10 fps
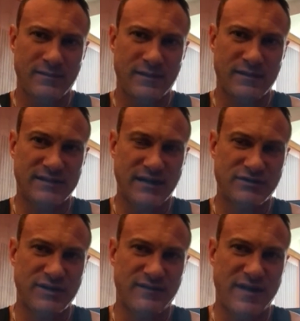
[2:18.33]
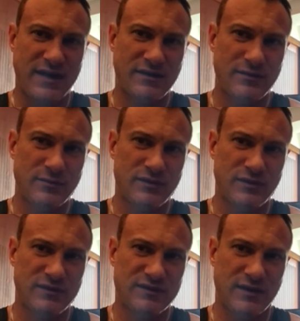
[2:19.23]
It's actually a vacuum, so
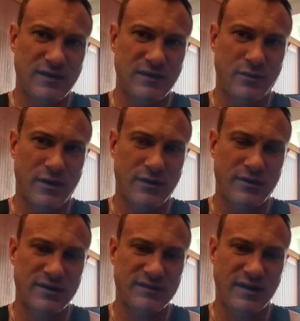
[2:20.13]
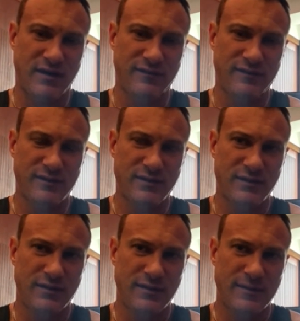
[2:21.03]
it's sucking the water in itself,
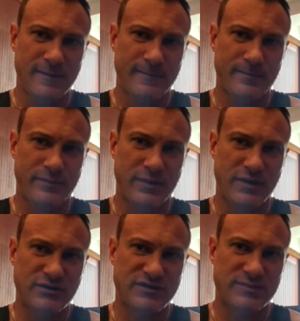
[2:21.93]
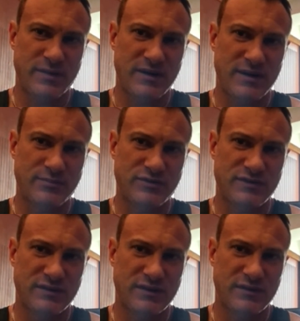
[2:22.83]
but I just speed it up
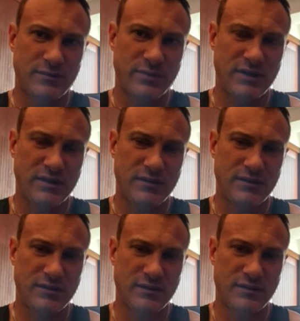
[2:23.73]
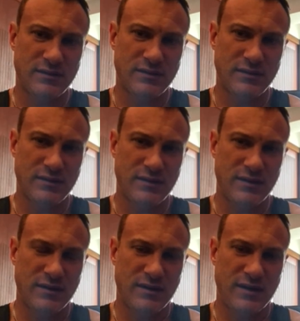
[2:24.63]
just a little bit.
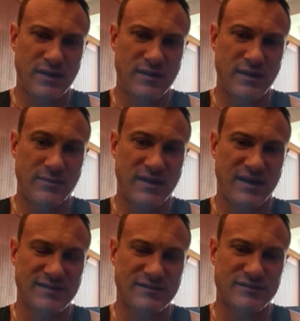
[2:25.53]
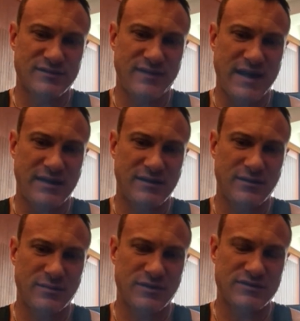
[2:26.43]
And then because there's a
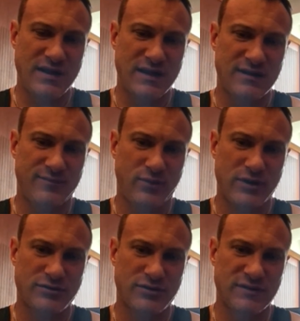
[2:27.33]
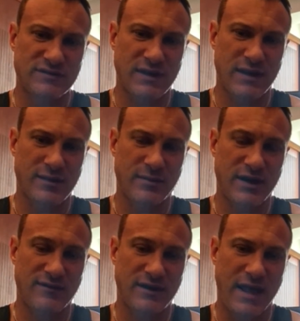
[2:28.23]
vacuum, there's negative pressure inside, I'm going to
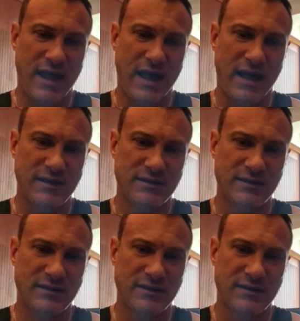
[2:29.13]
have to add